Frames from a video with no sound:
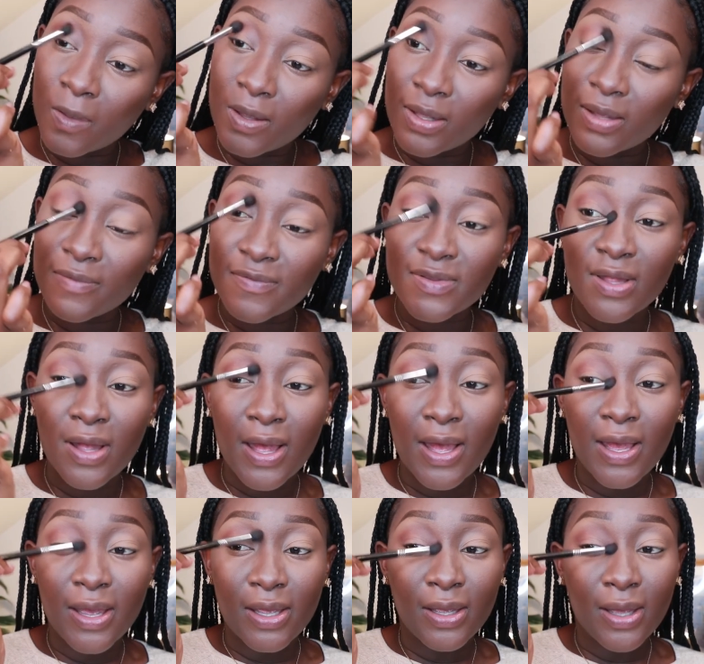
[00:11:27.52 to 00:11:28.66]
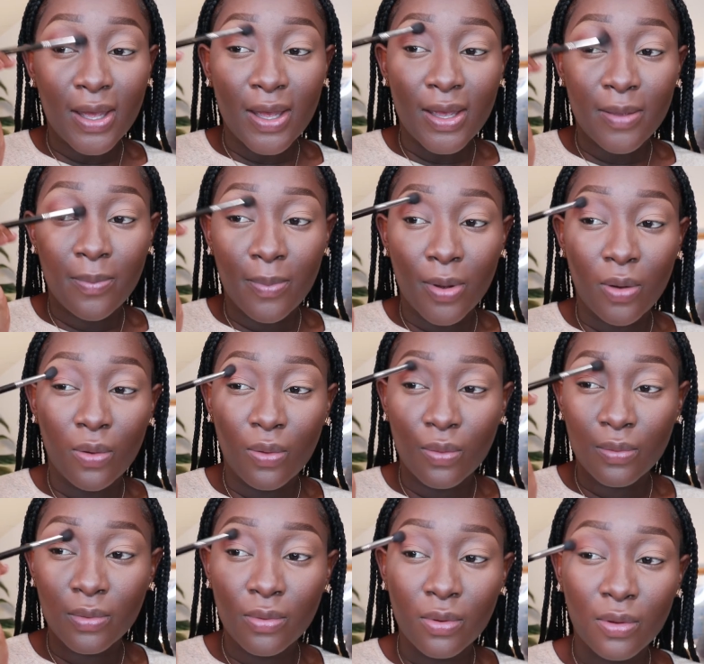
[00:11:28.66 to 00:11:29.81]
It gives the eye
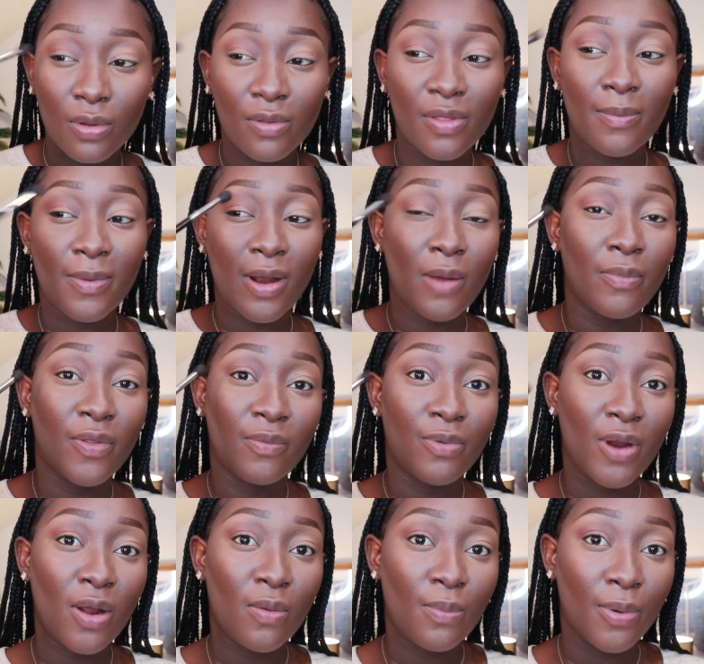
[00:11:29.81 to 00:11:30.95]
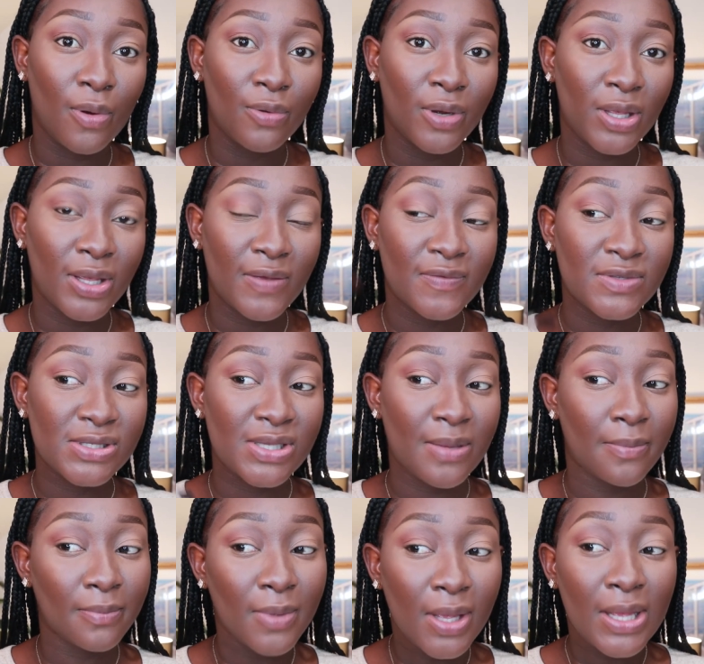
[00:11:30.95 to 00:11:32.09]
bone or the brow bone, it gives it
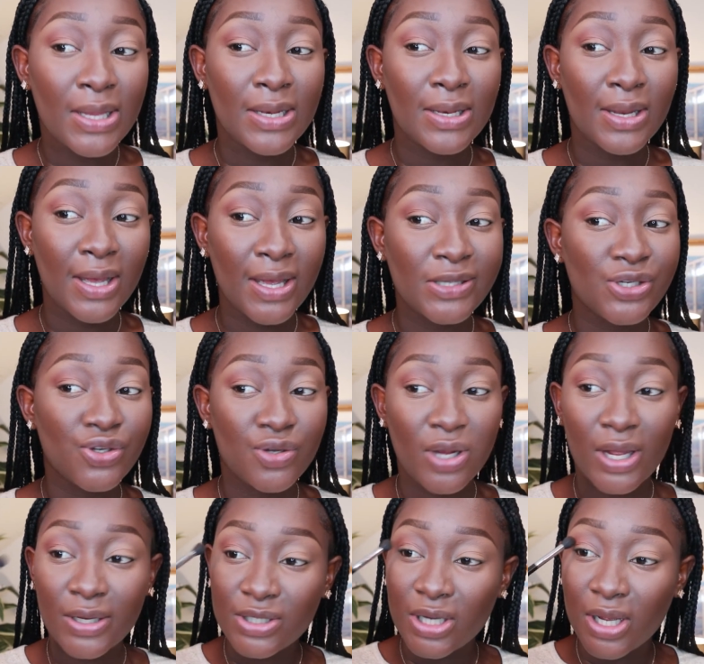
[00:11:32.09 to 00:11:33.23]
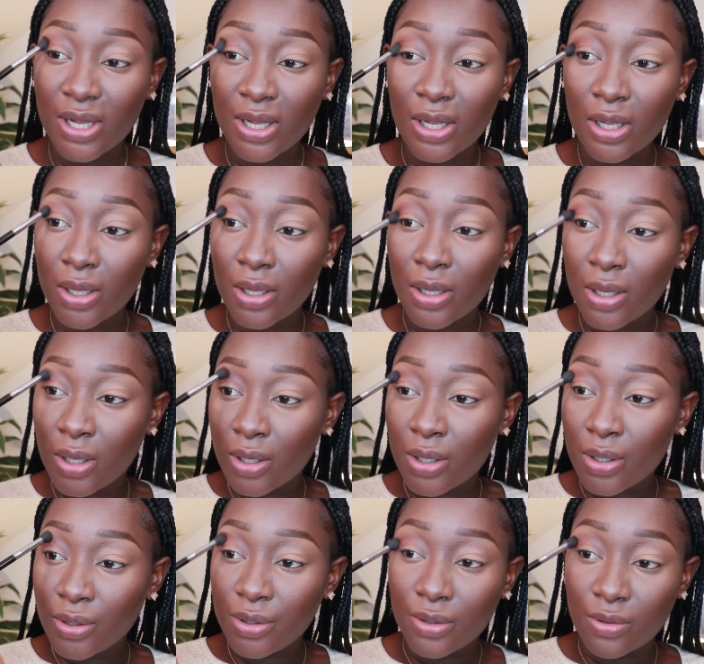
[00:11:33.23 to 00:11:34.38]
some nice structure.
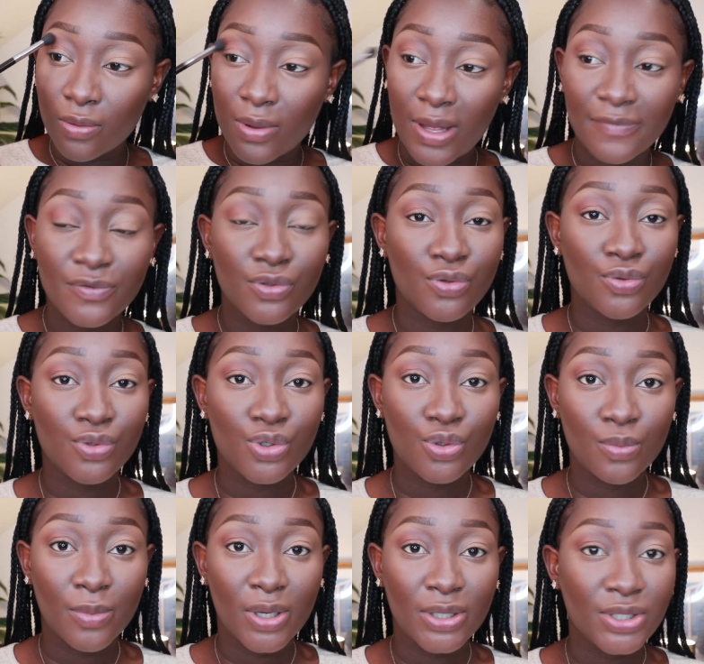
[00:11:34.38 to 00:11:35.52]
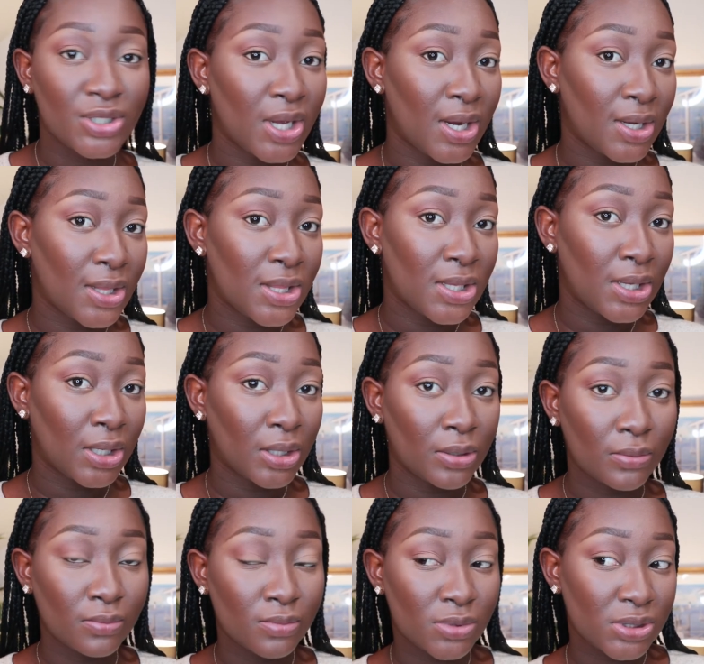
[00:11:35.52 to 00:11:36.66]
You don't have to do too much kind of thing.
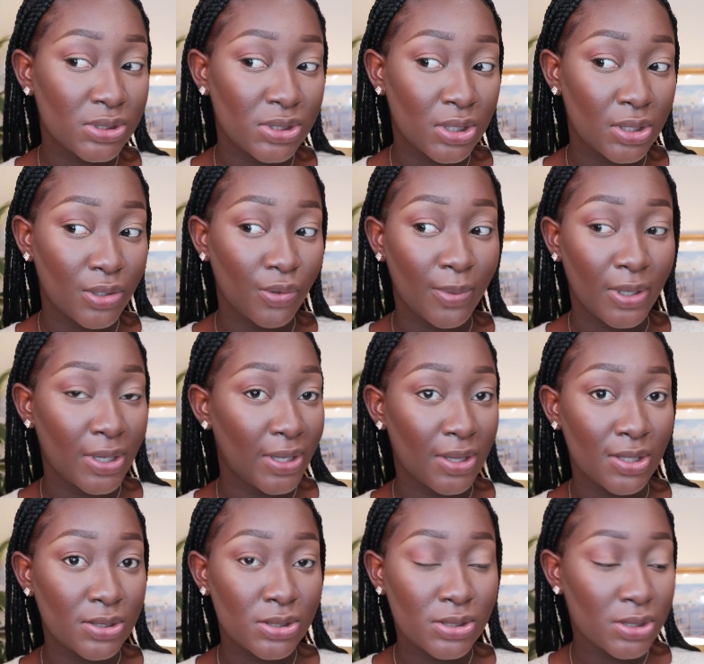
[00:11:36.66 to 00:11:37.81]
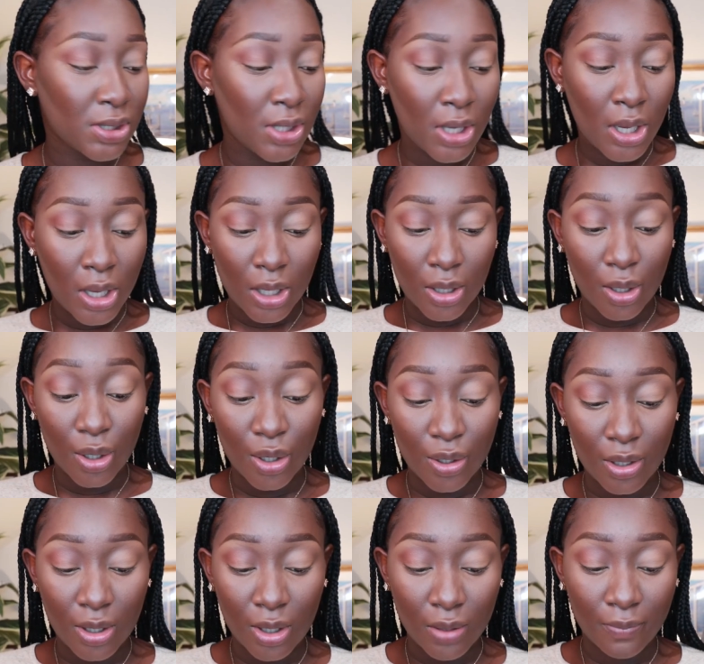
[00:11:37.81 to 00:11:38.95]
Just a little bit like this and then you're
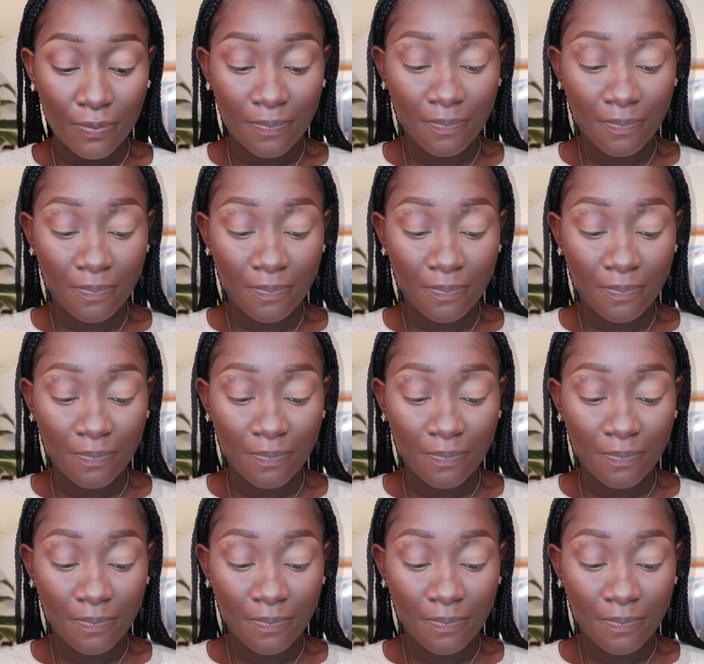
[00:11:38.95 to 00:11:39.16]
done.